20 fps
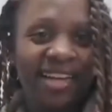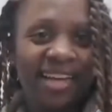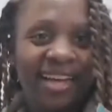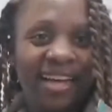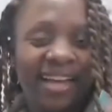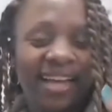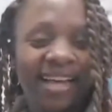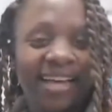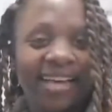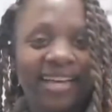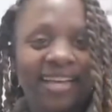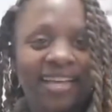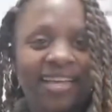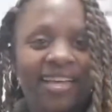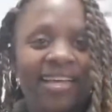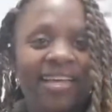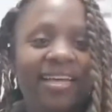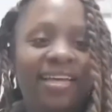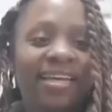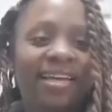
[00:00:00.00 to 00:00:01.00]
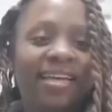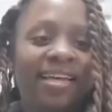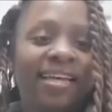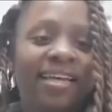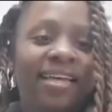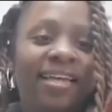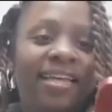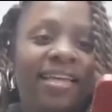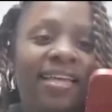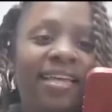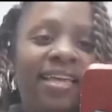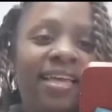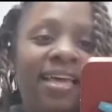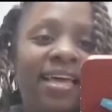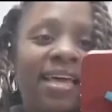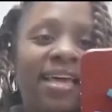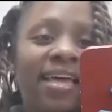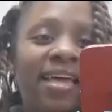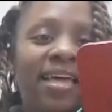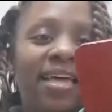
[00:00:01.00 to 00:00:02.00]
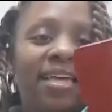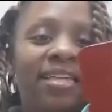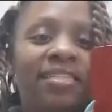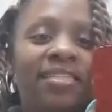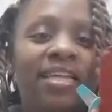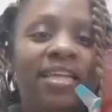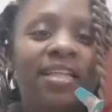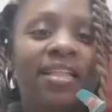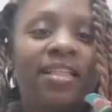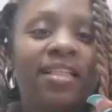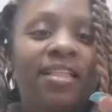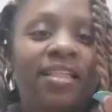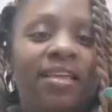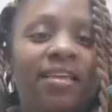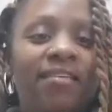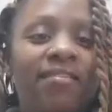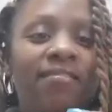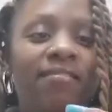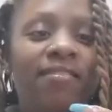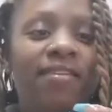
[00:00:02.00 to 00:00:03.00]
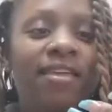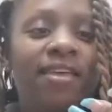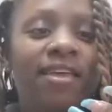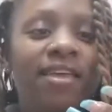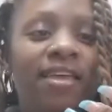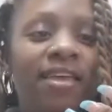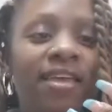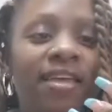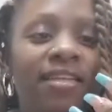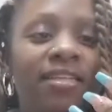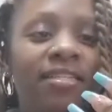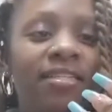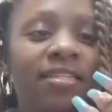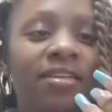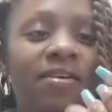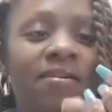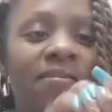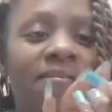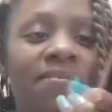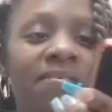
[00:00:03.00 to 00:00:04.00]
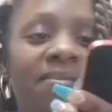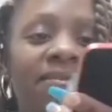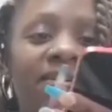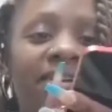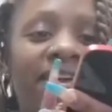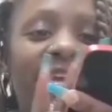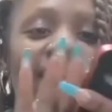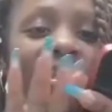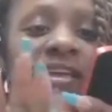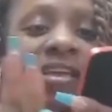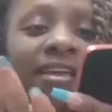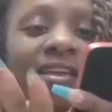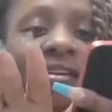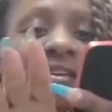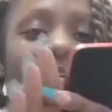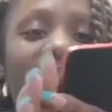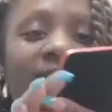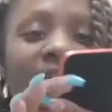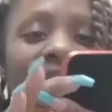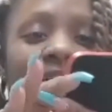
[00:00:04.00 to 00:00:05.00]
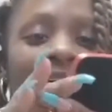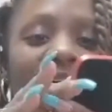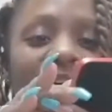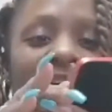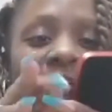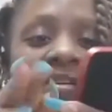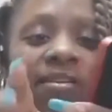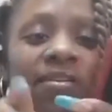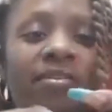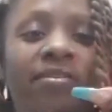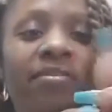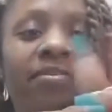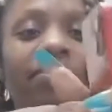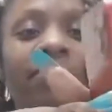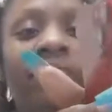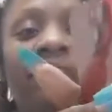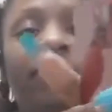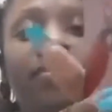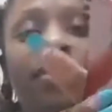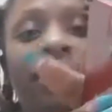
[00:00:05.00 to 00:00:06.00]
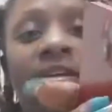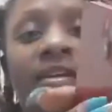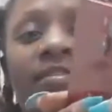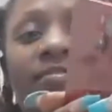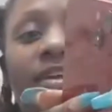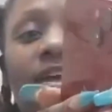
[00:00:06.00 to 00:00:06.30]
that. Yes, I love it. It's so pretty, y'all. If I